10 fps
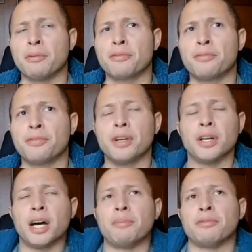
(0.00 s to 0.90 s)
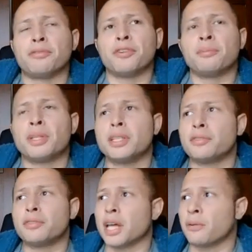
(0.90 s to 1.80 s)
I'm a firm
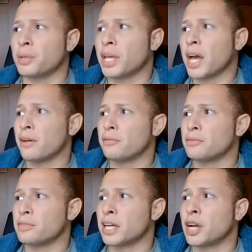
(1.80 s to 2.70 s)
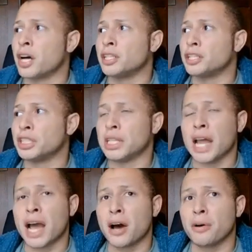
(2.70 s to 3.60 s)
believer that we have technology
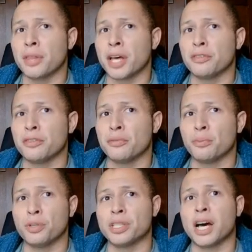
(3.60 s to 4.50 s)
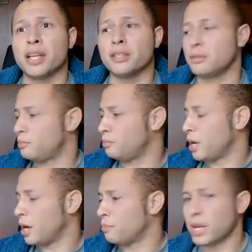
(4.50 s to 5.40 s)
now that was not
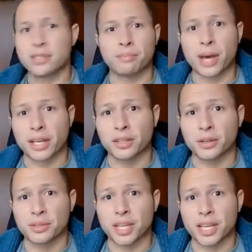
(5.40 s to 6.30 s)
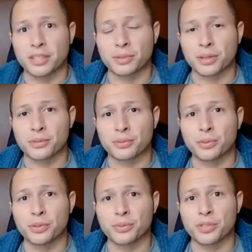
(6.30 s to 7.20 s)
present back in those days when those
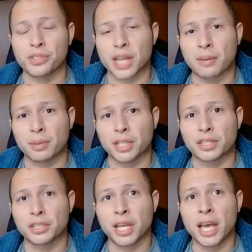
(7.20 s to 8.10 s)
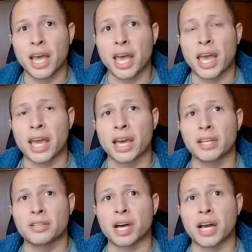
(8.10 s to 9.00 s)
rules were established.
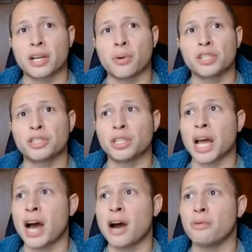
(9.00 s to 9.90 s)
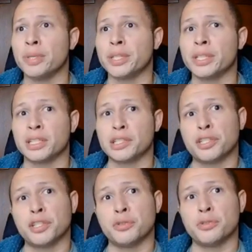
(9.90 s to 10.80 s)
And I question how we can
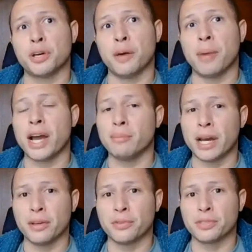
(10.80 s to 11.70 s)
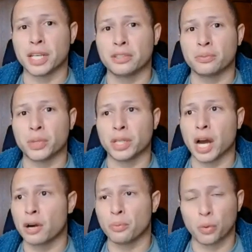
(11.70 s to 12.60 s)
continue to abide by those things when
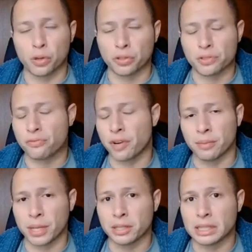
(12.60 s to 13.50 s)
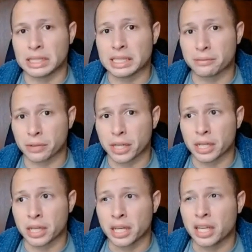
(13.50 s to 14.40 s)
our world is fundamentally different.
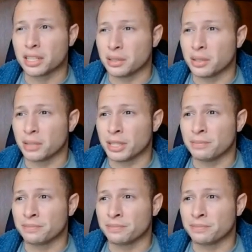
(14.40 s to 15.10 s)
You know what I